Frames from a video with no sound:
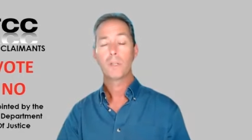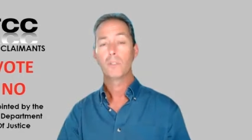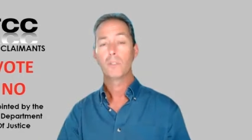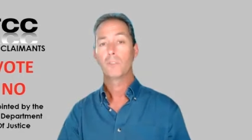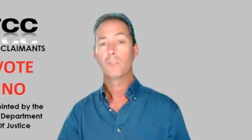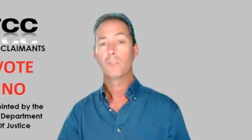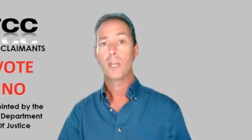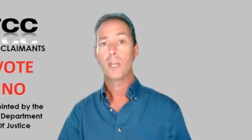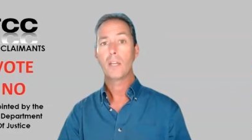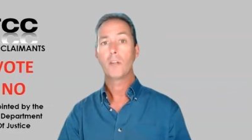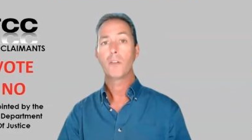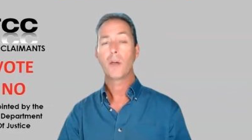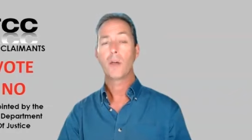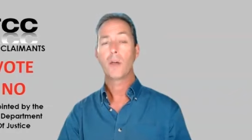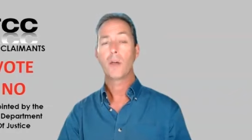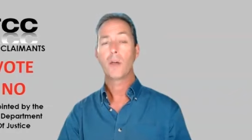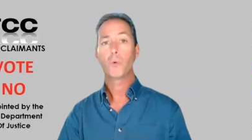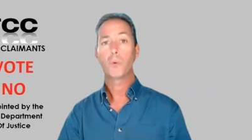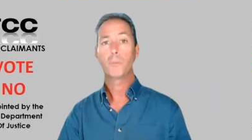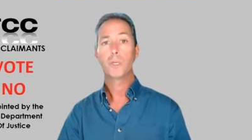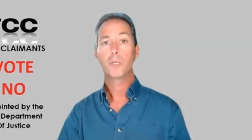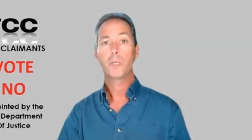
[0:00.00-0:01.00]
Data that
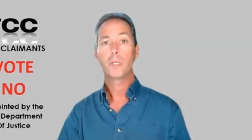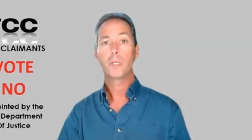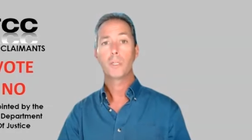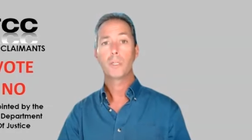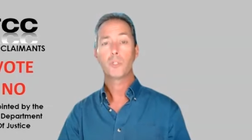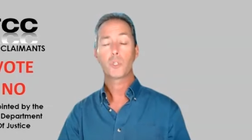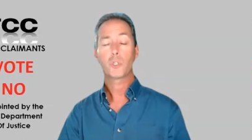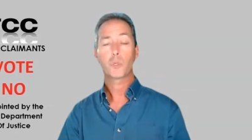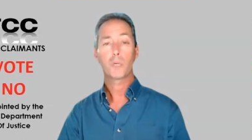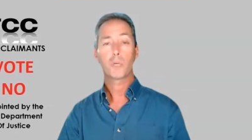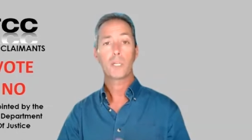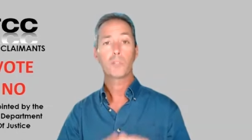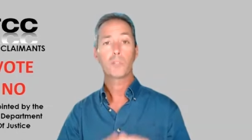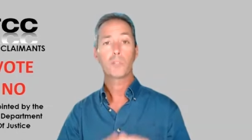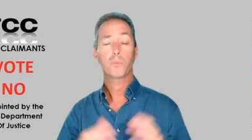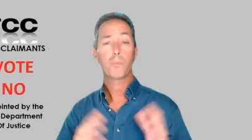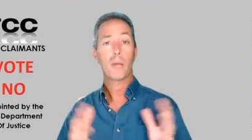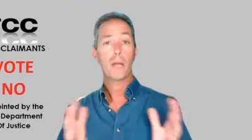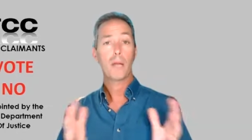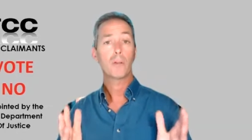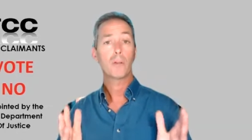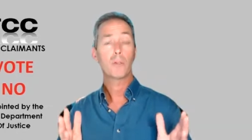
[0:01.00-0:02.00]
will be
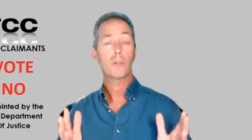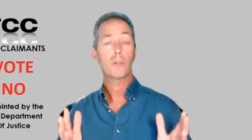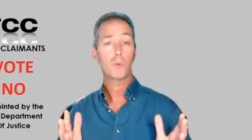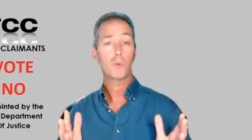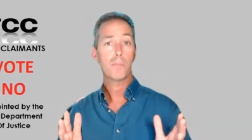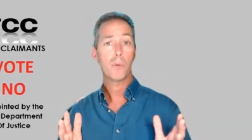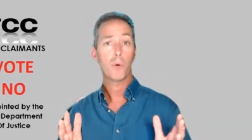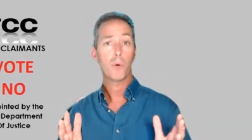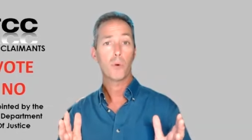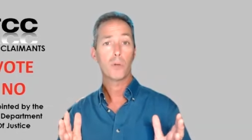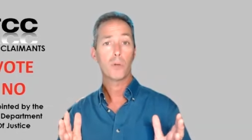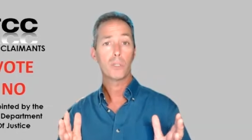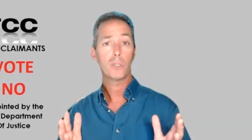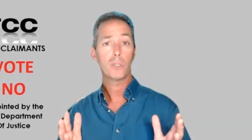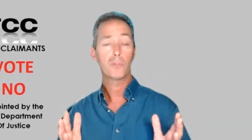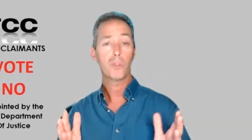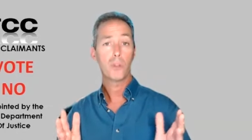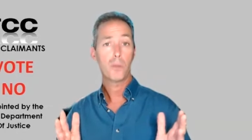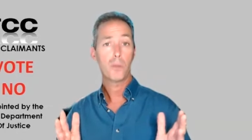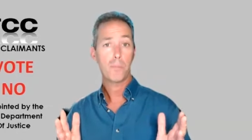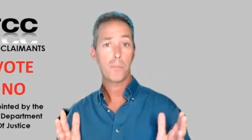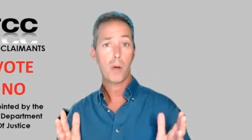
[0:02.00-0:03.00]
transparent and reported to
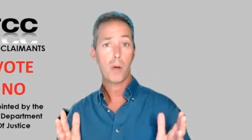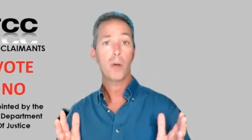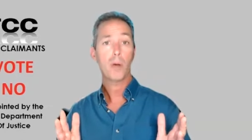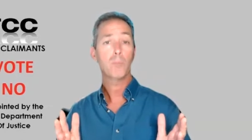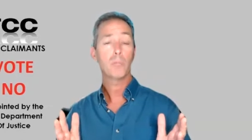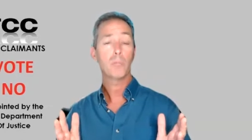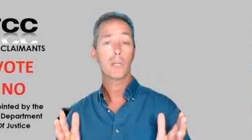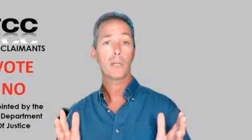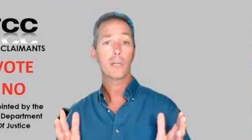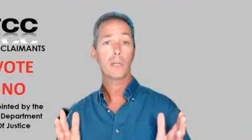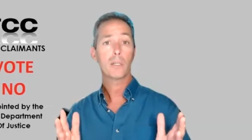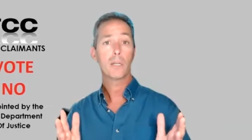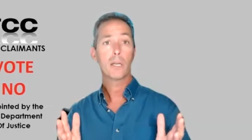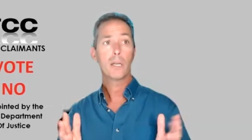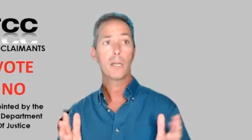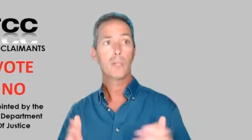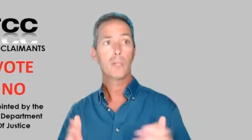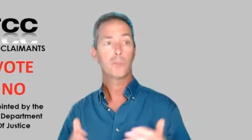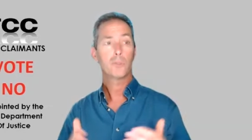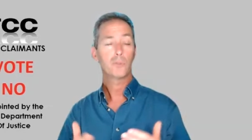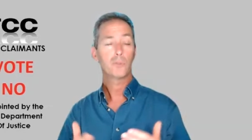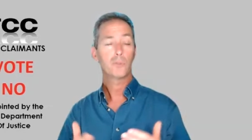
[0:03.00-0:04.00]
the public
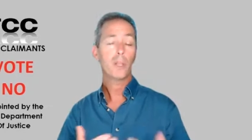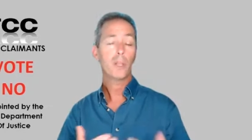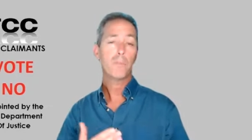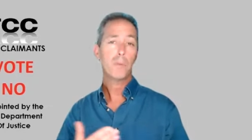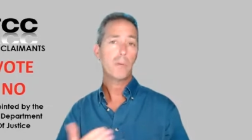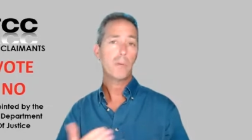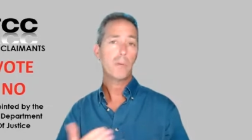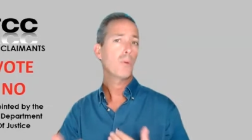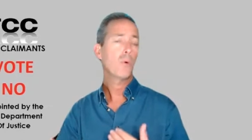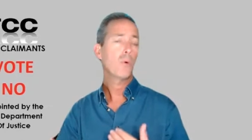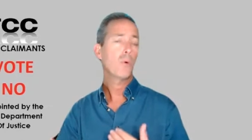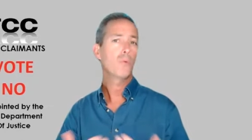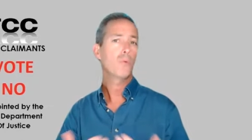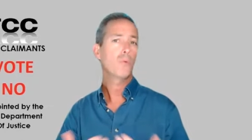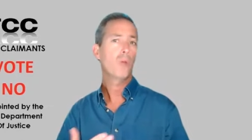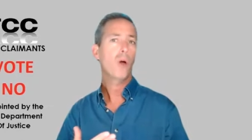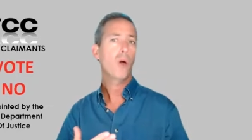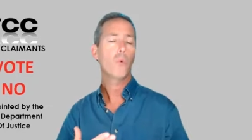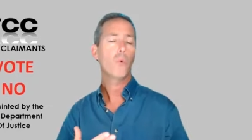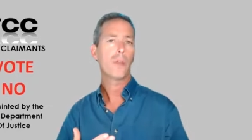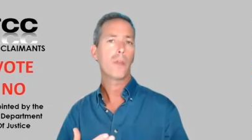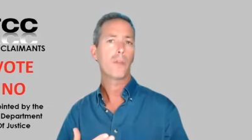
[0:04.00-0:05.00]
so that people
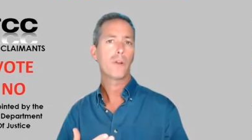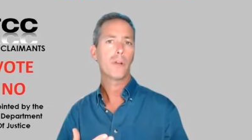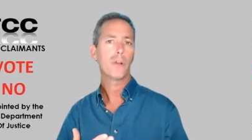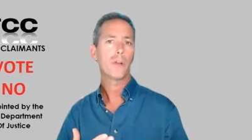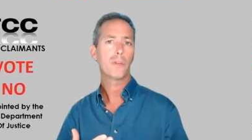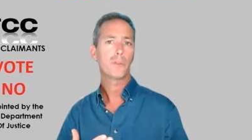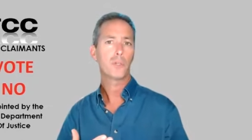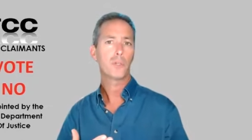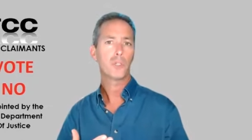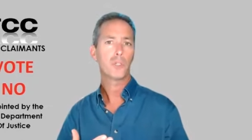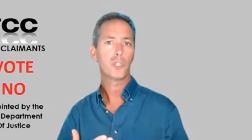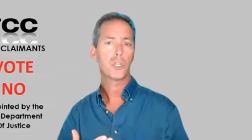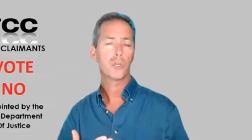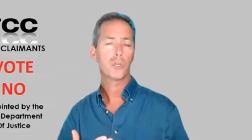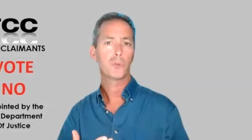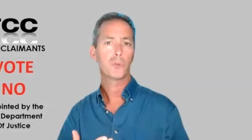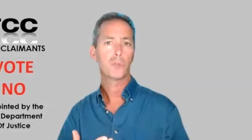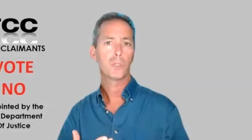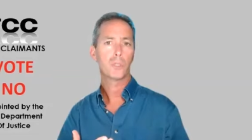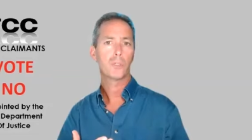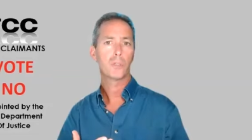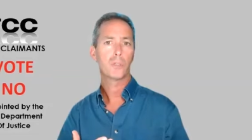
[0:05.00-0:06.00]
know whether or not their
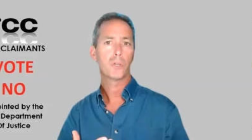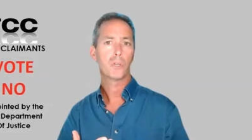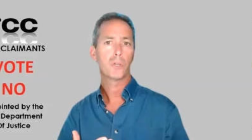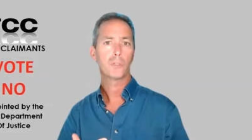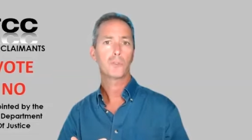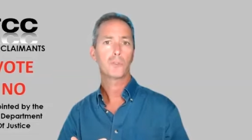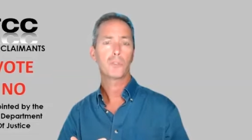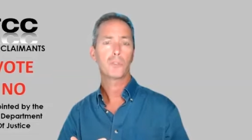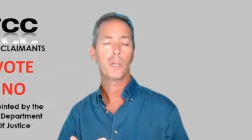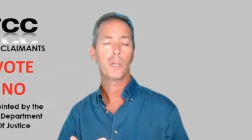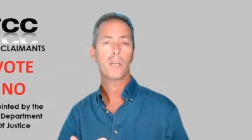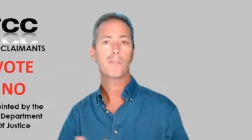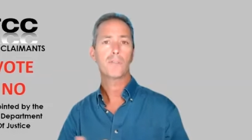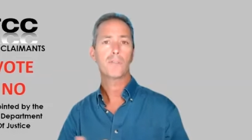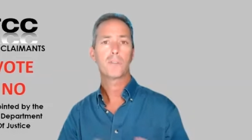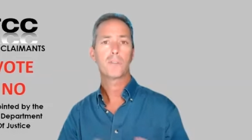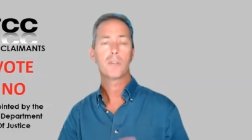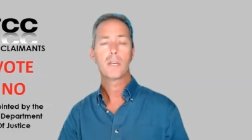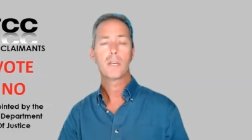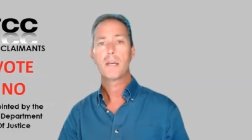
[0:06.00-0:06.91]
children are safe.